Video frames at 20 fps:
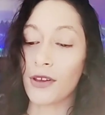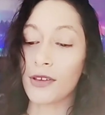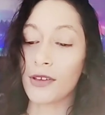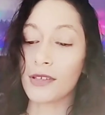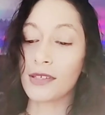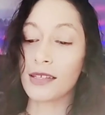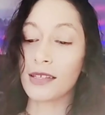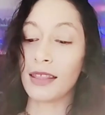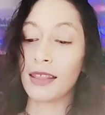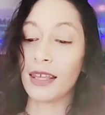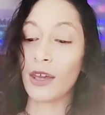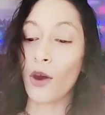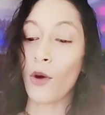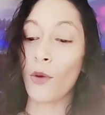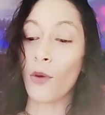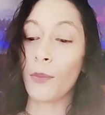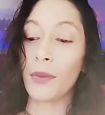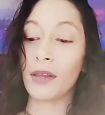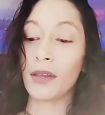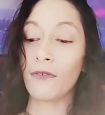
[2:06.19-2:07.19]
in the
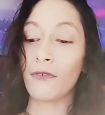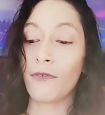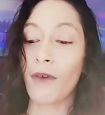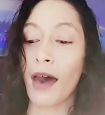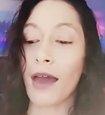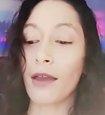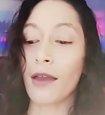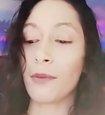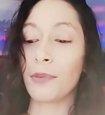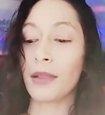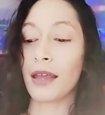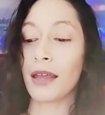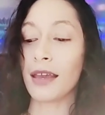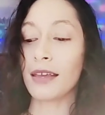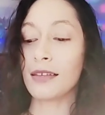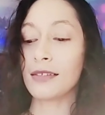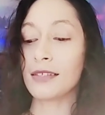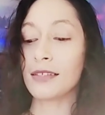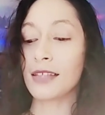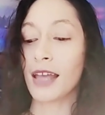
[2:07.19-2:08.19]
open fireplace
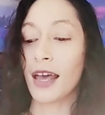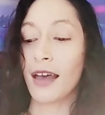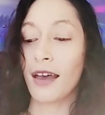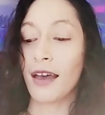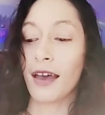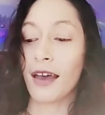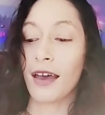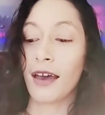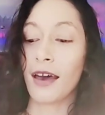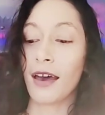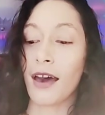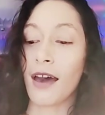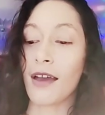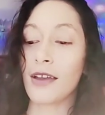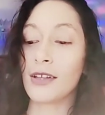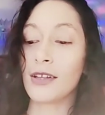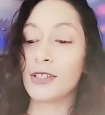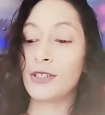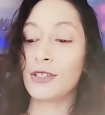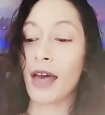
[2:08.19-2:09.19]
are
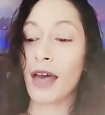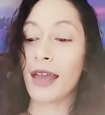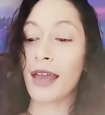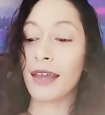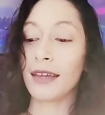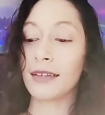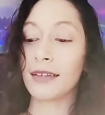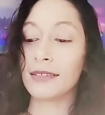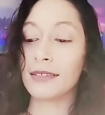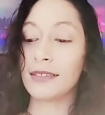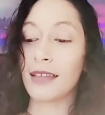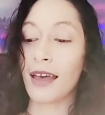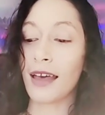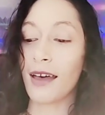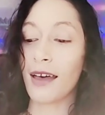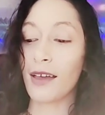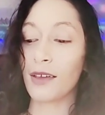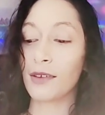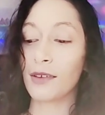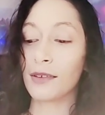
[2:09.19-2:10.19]
dying
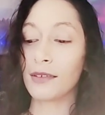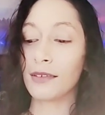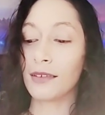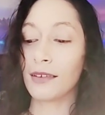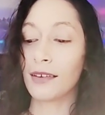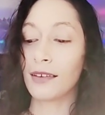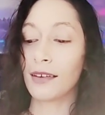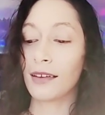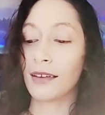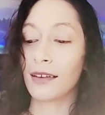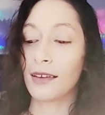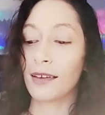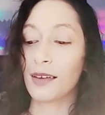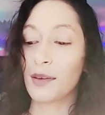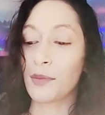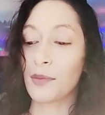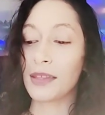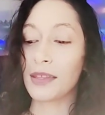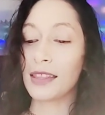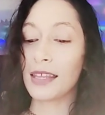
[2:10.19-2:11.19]
down,
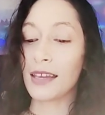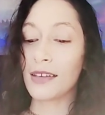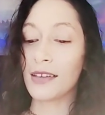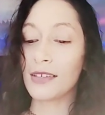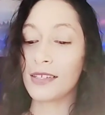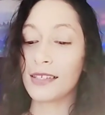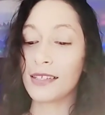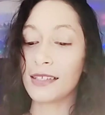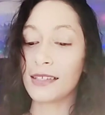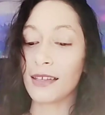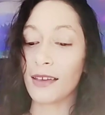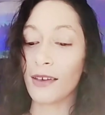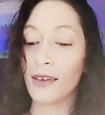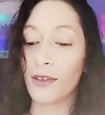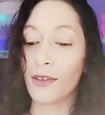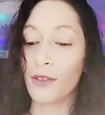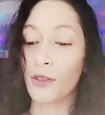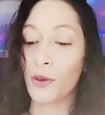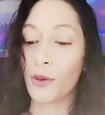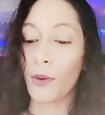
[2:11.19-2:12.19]
but there's still
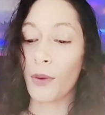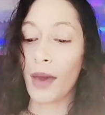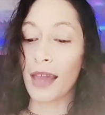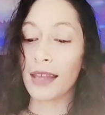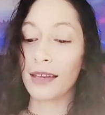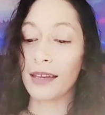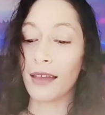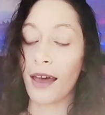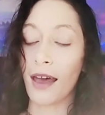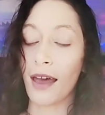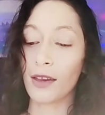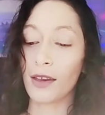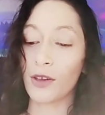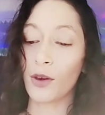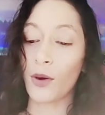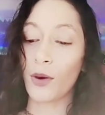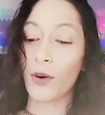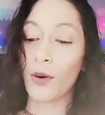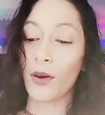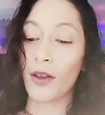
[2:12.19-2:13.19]
the white hot
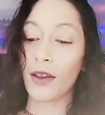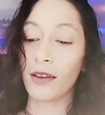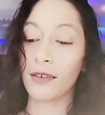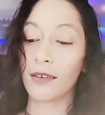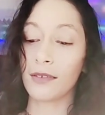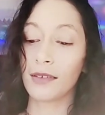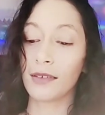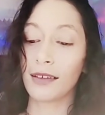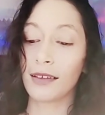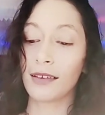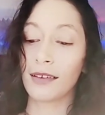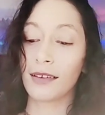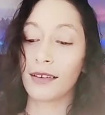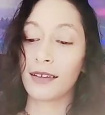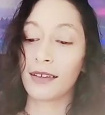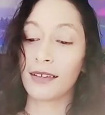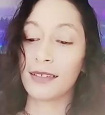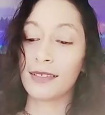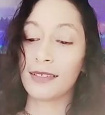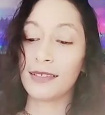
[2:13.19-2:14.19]
core,
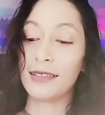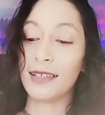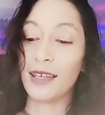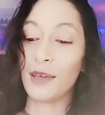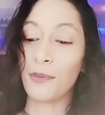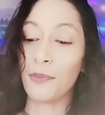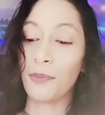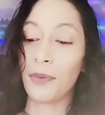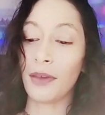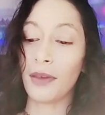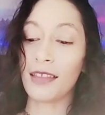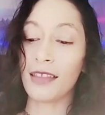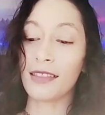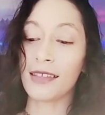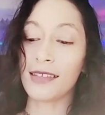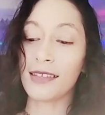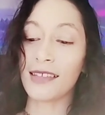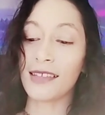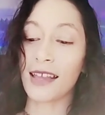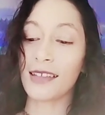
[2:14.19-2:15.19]
deep in the
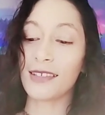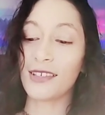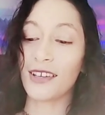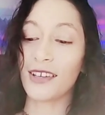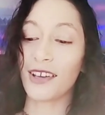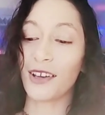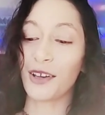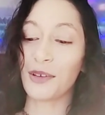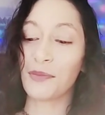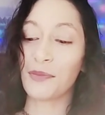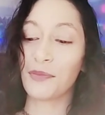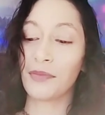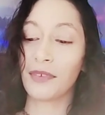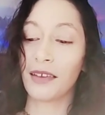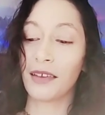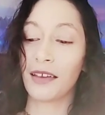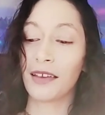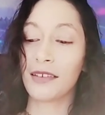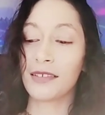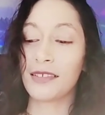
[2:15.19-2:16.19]
center,
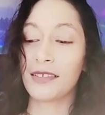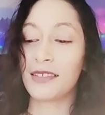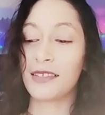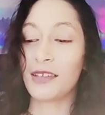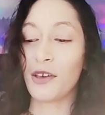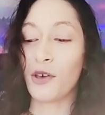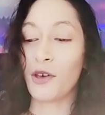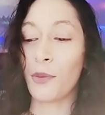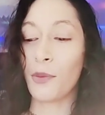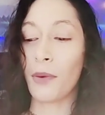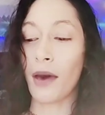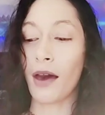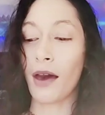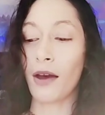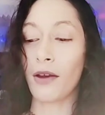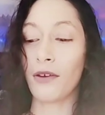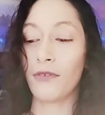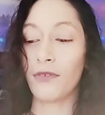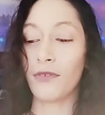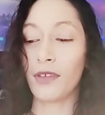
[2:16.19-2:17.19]
still
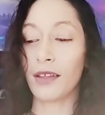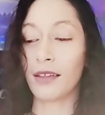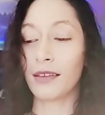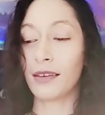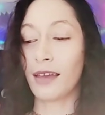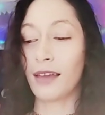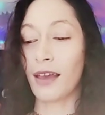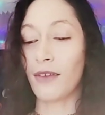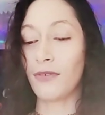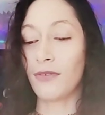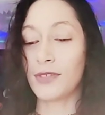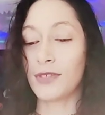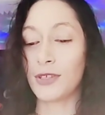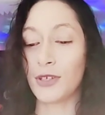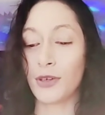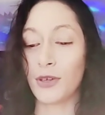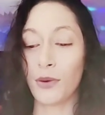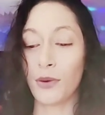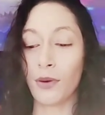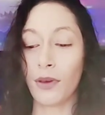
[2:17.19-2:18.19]
powerful enough
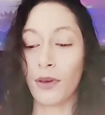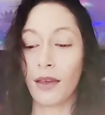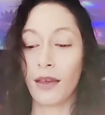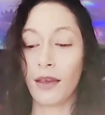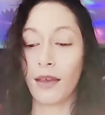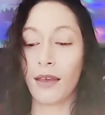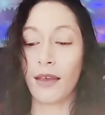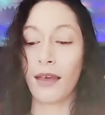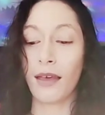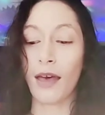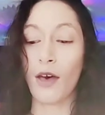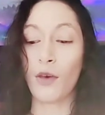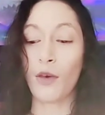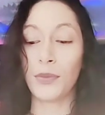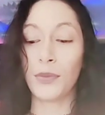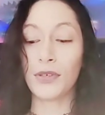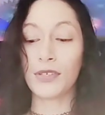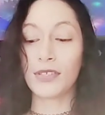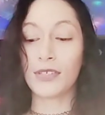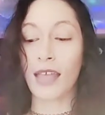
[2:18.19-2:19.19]
to help you
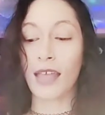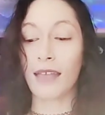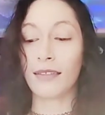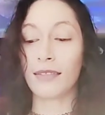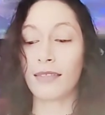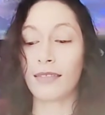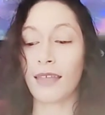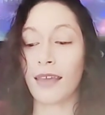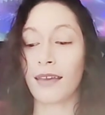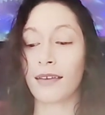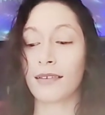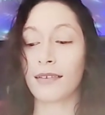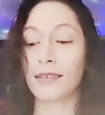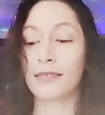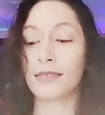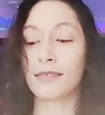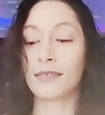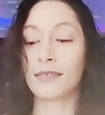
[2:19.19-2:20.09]
set things